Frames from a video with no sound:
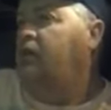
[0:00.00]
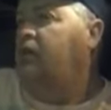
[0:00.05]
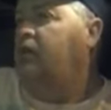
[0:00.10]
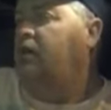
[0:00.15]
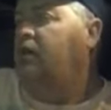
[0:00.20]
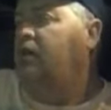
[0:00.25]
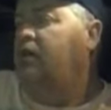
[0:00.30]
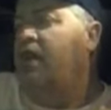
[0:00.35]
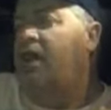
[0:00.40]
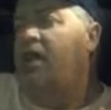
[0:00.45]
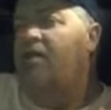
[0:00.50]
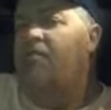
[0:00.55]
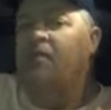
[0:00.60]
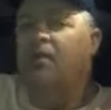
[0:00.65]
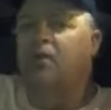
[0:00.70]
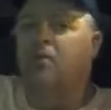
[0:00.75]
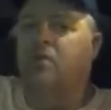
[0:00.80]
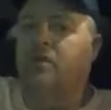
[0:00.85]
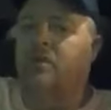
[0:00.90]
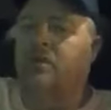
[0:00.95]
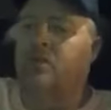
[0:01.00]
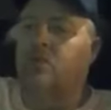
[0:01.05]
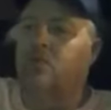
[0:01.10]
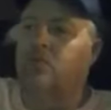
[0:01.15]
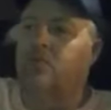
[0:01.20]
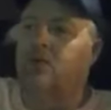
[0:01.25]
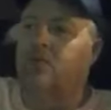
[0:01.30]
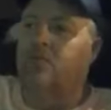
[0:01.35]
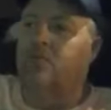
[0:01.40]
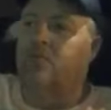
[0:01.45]
And he had me a
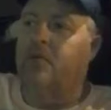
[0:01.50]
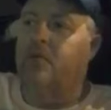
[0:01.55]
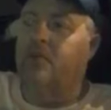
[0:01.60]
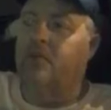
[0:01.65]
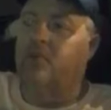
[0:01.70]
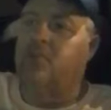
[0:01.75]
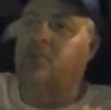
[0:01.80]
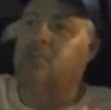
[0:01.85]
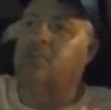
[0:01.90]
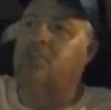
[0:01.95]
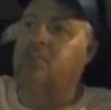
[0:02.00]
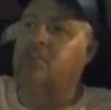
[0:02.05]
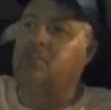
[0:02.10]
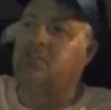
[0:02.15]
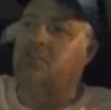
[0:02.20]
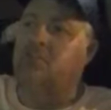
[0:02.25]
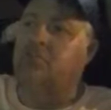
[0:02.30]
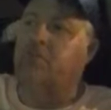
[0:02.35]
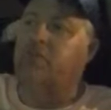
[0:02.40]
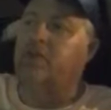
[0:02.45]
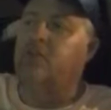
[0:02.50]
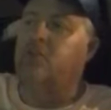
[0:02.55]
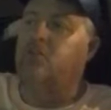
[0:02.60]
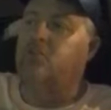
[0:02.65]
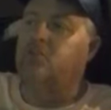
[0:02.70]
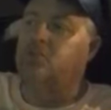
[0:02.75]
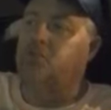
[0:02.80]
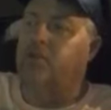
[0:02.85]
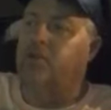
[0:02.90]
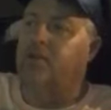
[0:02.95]
reload coming back. Usually it's the
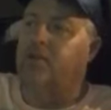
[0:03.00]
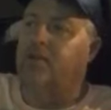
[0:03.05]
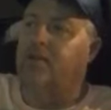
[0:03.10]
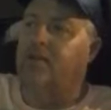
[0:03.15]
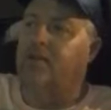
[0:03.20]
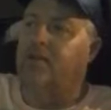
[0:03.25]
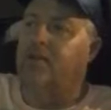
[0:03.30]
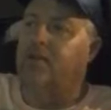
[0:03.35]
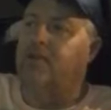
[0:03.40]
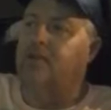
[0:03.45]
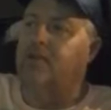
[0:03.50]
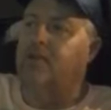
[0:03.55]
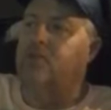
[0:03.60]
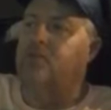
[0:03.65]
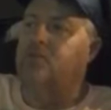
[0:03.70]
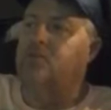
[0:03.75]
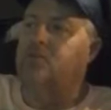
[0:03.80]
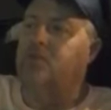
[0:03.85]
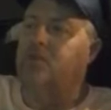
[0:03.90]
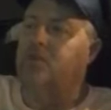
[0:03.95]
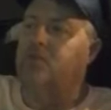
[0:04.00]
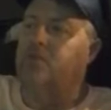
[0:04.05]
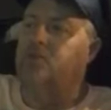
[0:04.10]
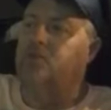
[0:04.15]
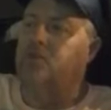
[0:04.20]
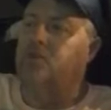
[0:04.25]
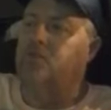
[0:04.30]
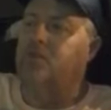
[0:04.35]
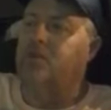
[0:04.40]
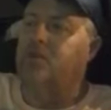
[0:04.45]
reloads we can't get. Now it's having
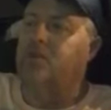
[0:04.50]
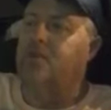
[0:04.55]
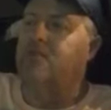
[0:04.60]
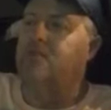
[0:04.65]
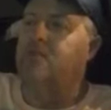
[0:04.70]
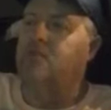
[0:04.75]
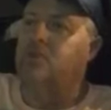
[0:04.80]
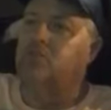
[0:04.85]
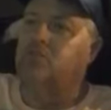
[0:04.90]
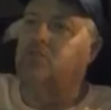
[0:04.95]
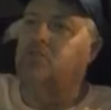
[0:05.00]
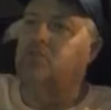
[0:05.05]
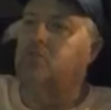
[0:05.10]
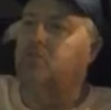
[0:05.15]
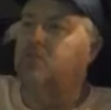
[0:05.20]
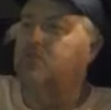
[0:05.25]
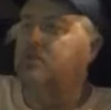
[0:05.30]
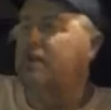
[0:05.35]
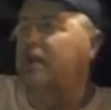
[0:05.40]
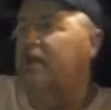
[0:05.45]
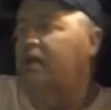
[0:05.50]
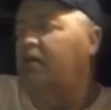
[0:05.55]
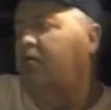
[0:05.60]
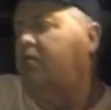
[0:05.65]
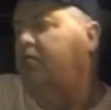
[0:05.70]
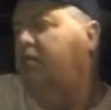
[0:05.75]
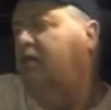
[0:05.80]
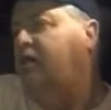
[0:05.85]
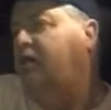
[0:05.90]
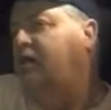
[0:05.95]
trouble getting the loads going
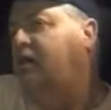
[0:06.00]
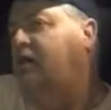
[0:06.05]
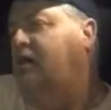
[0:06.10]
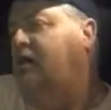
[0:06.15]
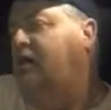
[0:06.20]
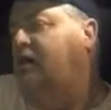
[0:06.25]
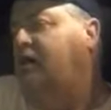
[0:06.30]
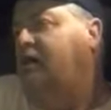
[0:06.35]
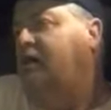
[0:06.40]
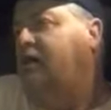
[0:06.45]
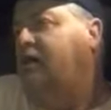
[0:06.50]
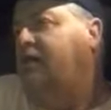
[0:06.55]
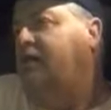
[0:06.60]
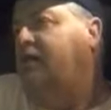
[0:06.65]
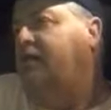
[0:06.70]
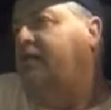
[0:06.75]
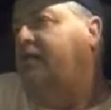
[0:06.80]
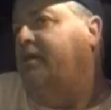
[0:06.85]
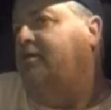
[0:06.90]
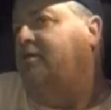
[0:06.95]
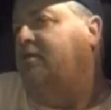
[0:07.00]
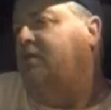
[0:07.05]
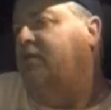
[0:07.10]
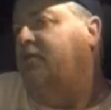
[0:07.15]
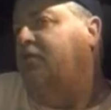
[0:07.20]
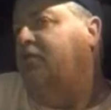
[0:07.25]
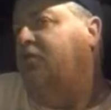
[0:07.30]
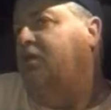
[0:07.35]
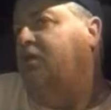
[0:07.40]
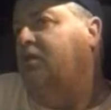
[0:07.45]
down. But I said,
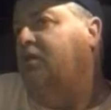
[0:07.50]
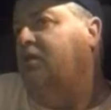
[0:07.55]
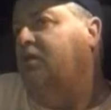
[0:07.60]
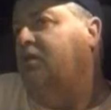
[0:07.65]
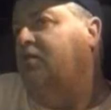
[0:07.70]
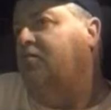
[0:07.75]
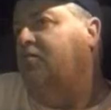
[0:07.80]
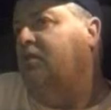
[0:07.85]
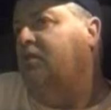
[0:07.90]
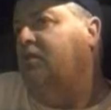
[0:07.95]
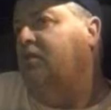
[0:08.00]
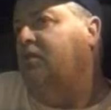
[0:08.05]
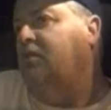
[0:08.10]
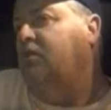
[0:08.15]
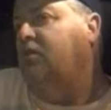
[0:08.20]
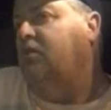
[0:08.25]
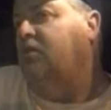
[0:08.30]
if you can't get me a